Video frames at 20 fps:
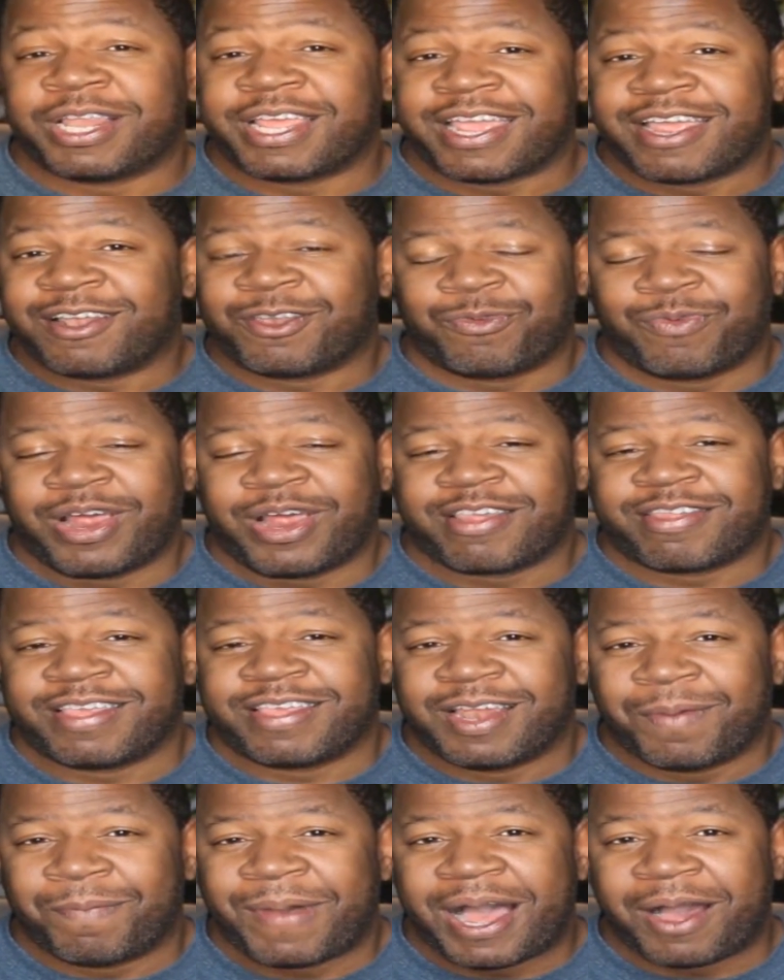interesting
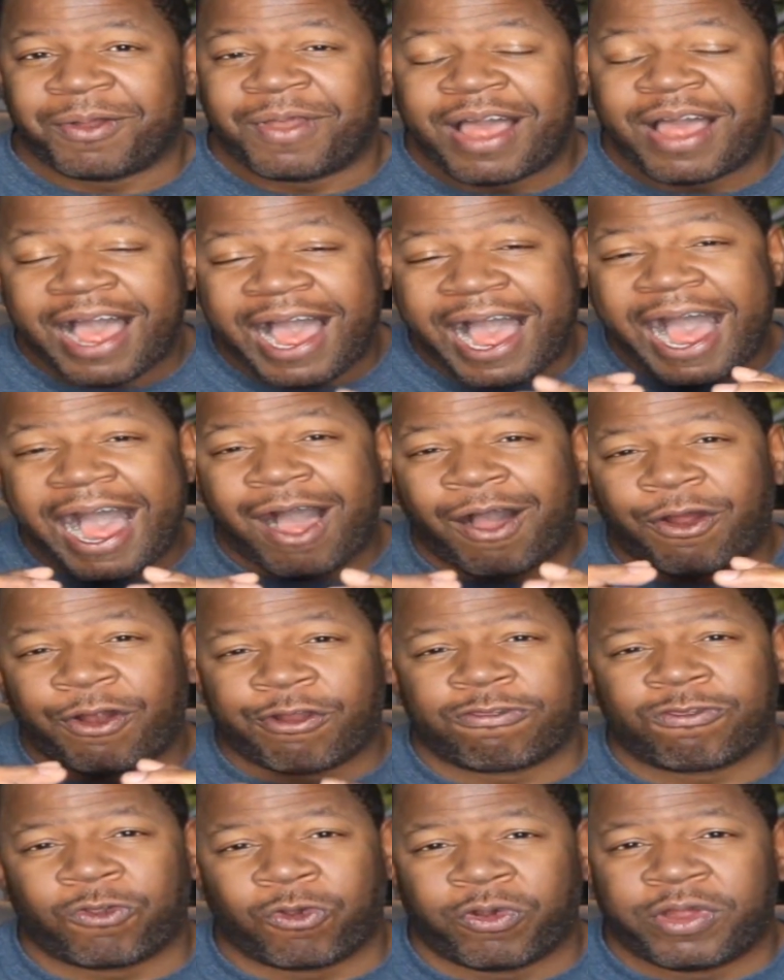about how her
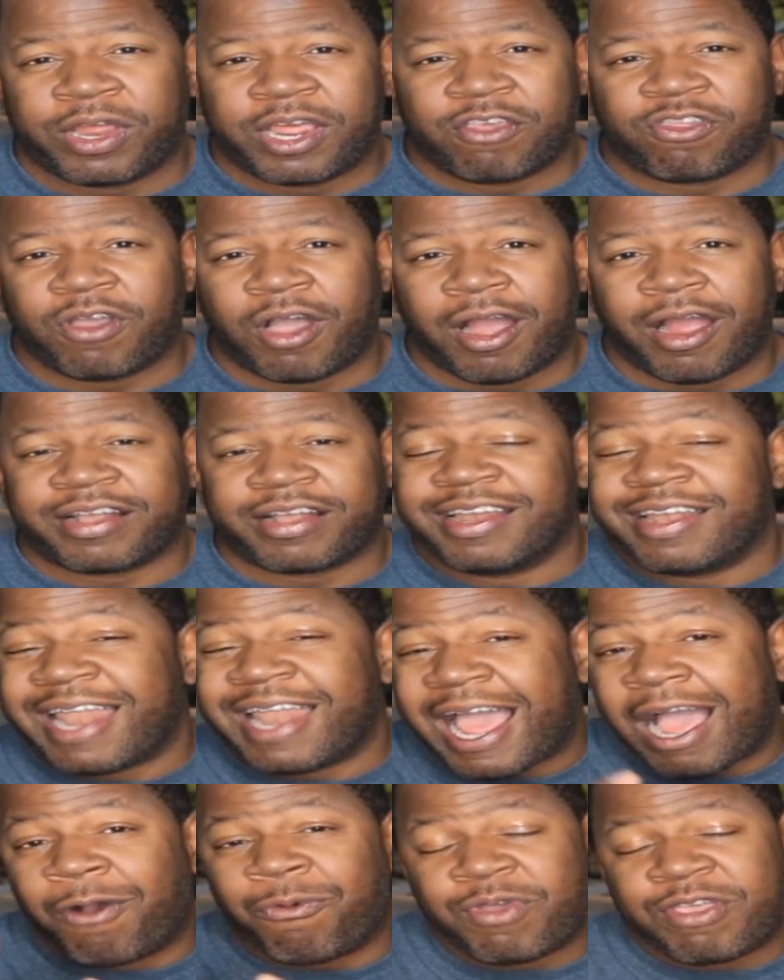story is arced. And
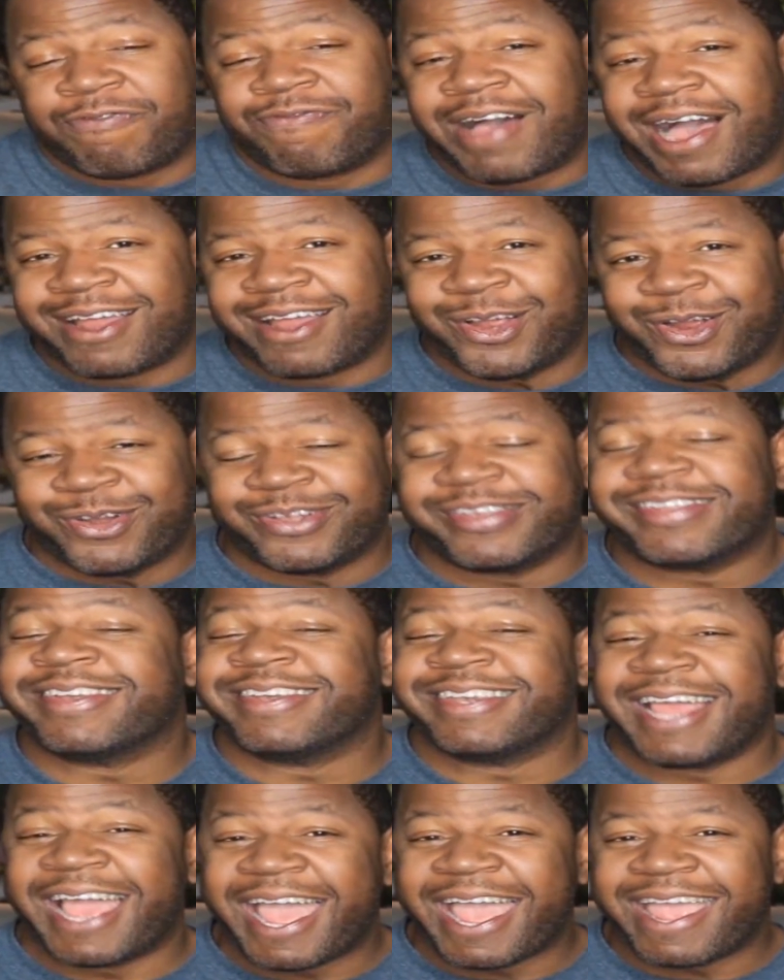now we find her
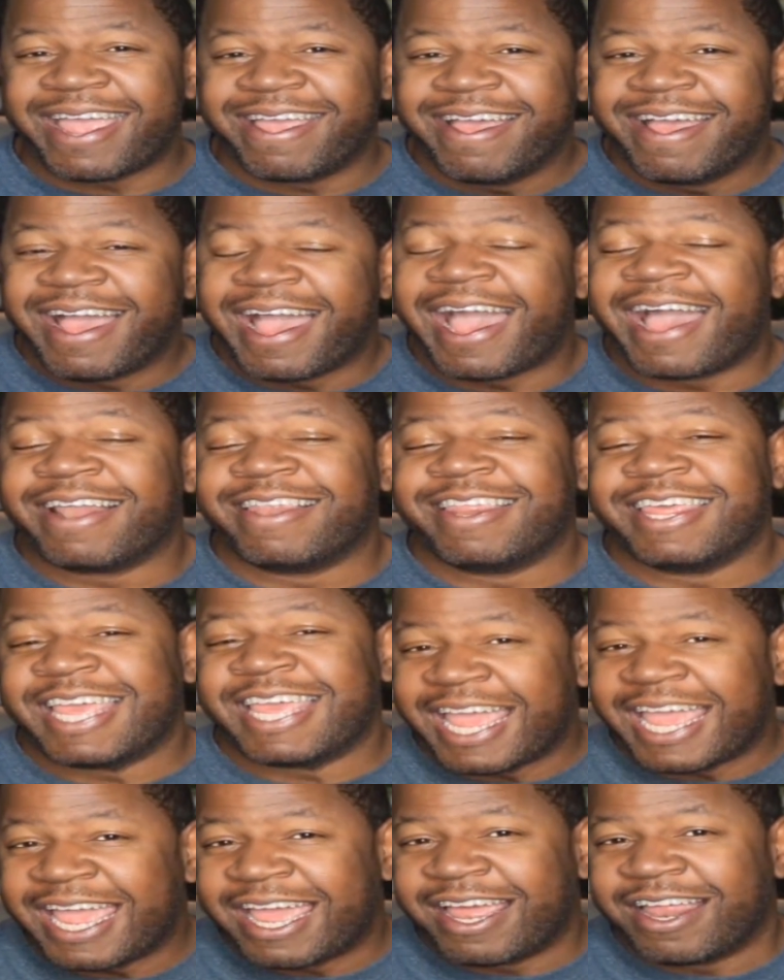today at the
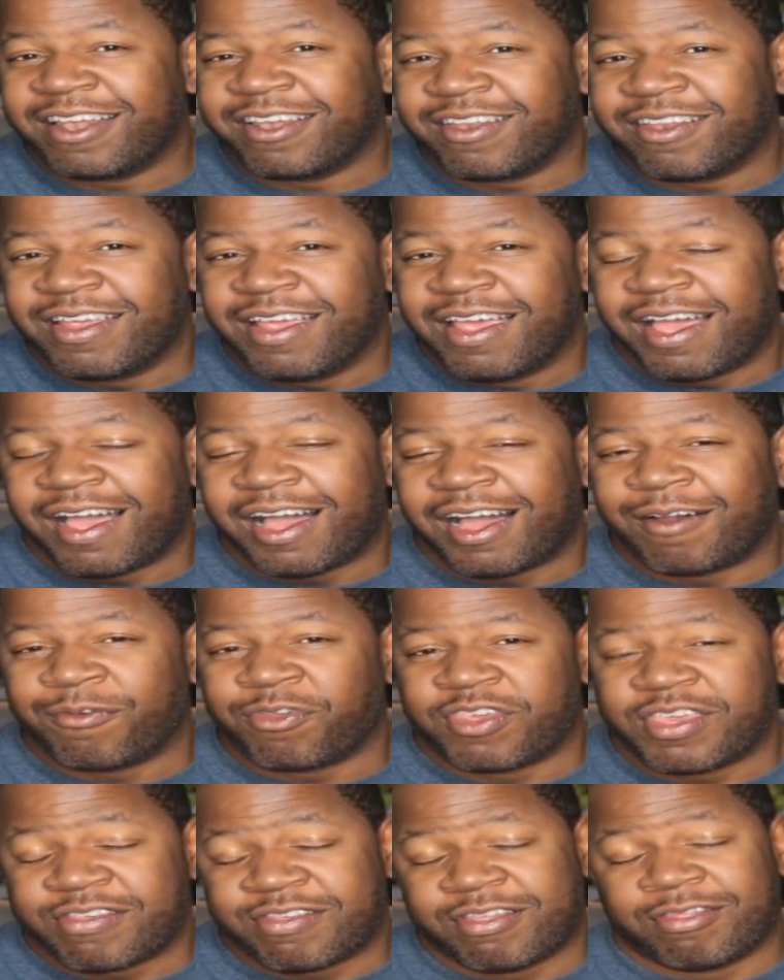end of
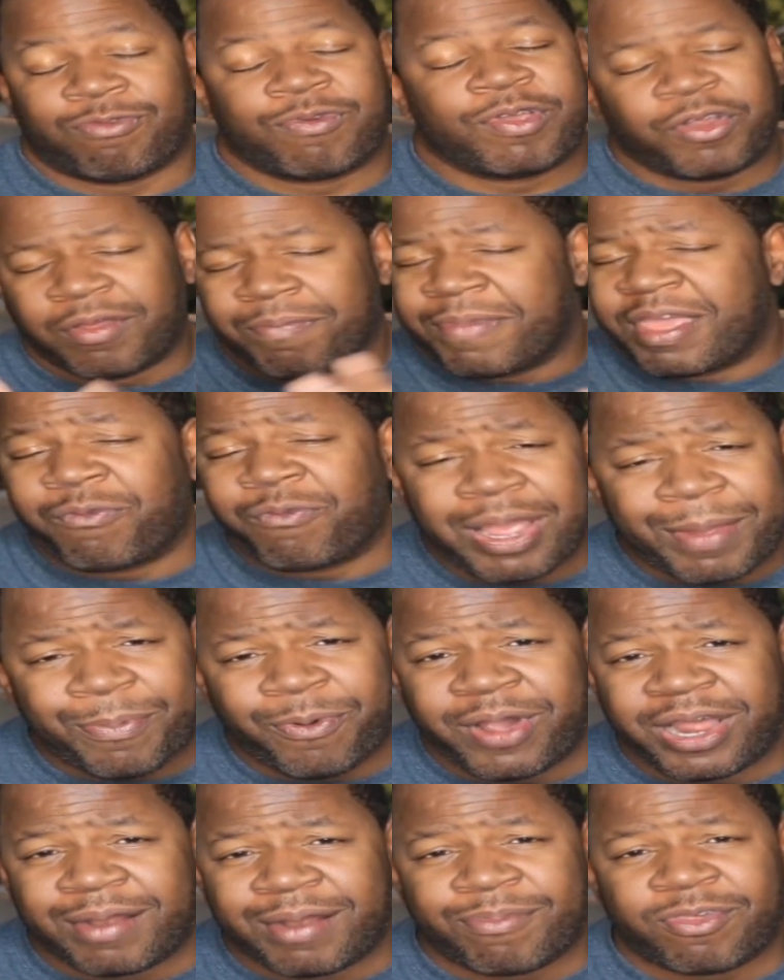season three, or the midway
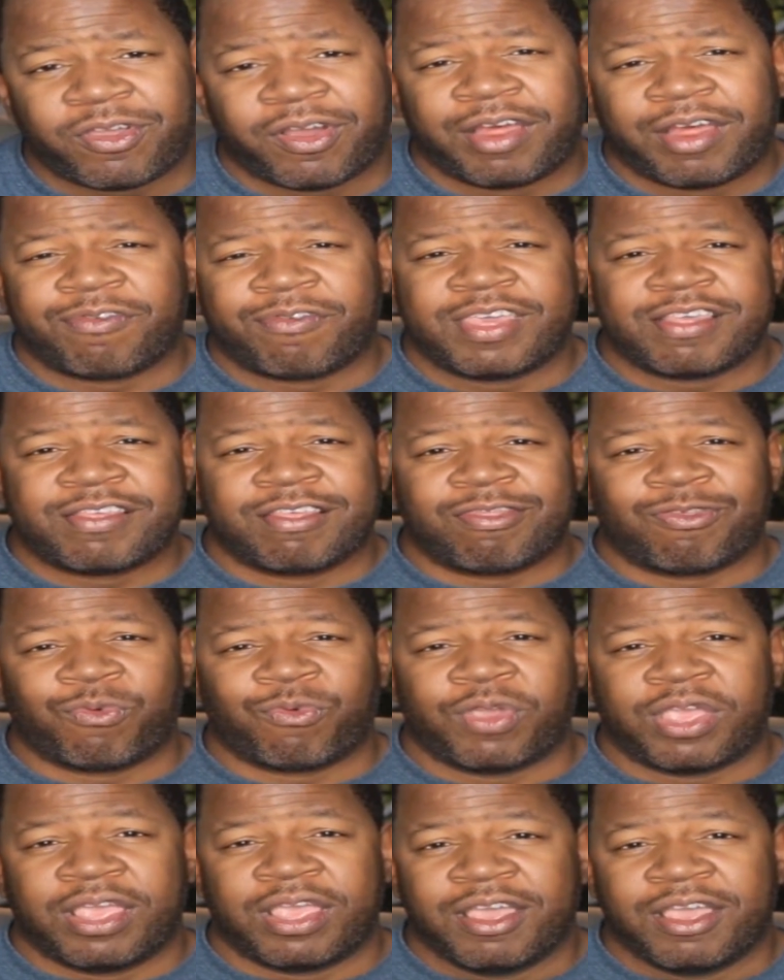point, I'm sorry, of season
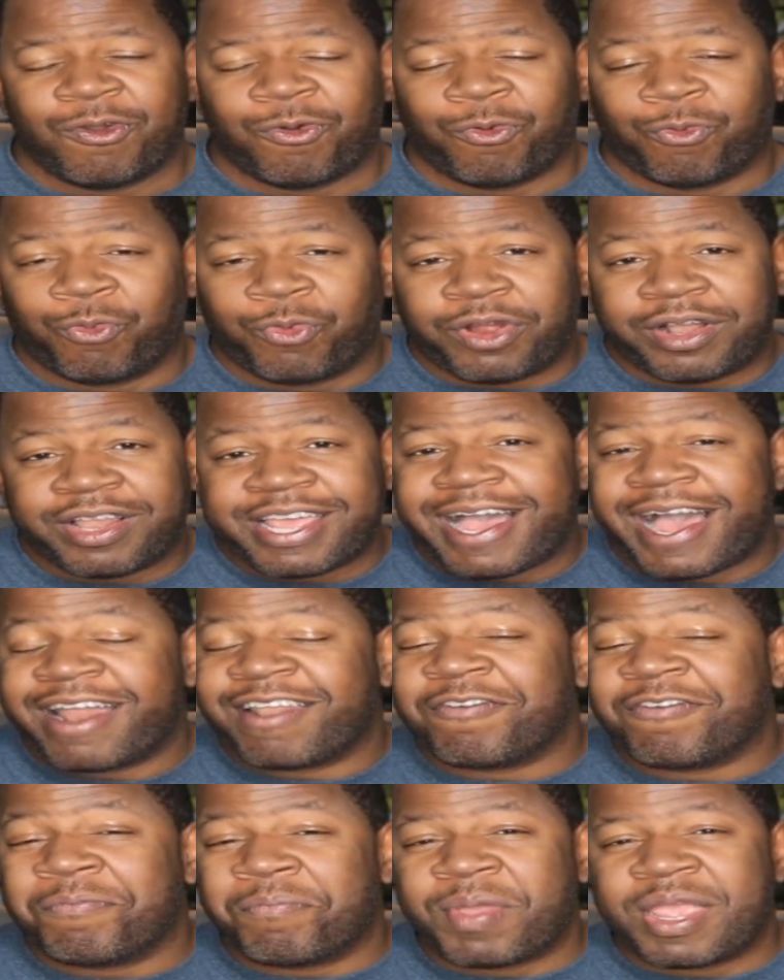three, really kind
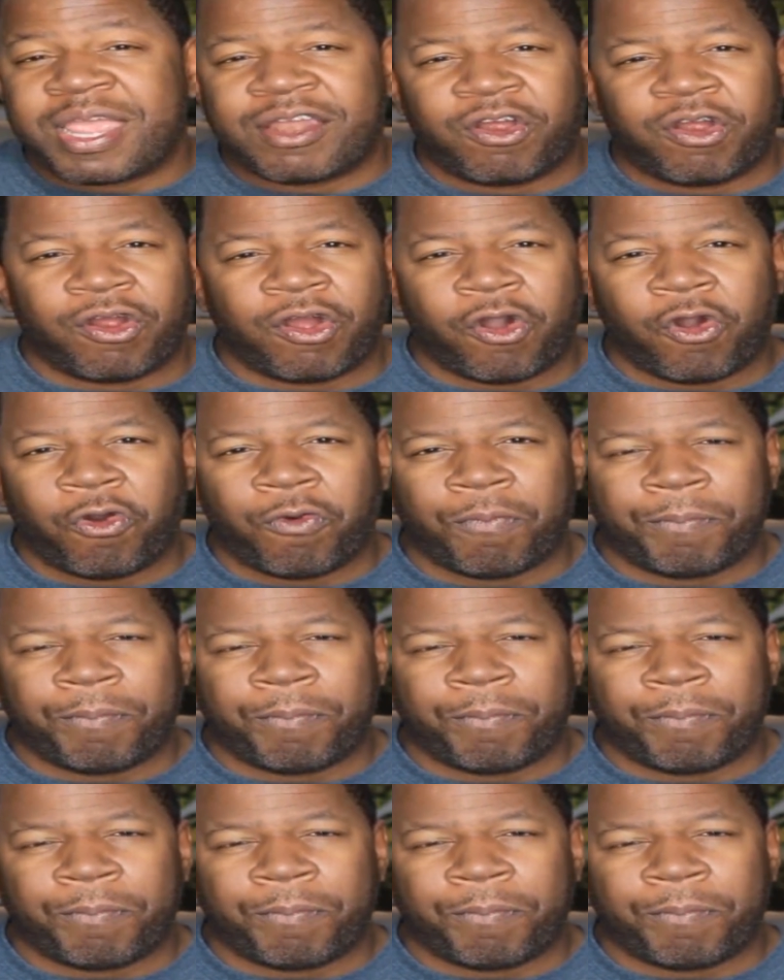of being her own